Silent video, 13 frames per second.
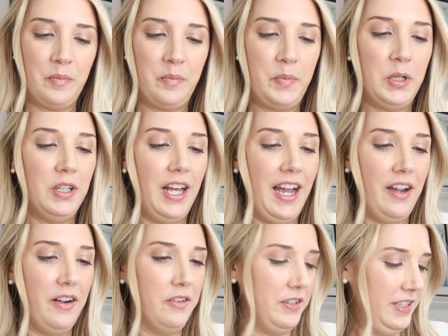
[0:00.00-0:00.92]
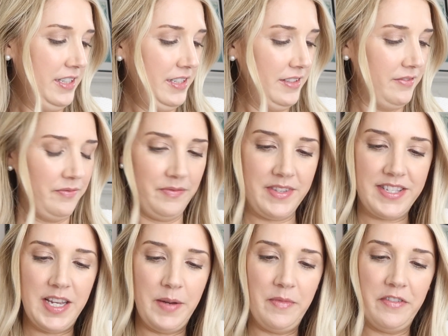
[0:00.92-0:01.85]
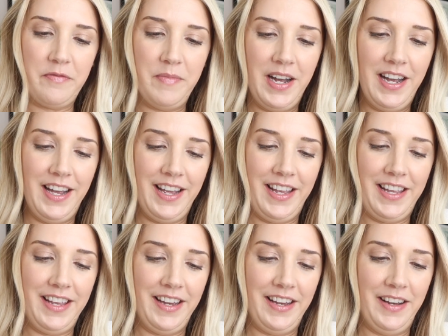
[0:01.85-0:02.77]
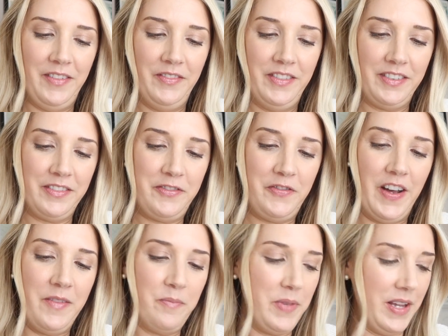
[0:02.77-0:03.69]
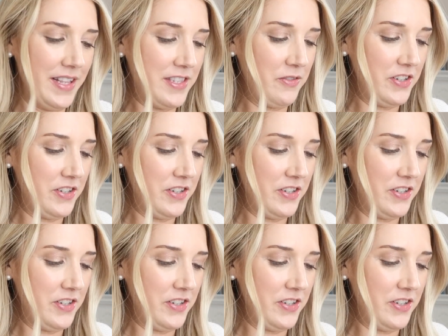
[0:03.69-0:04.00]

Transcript: pull out some of my fun bits,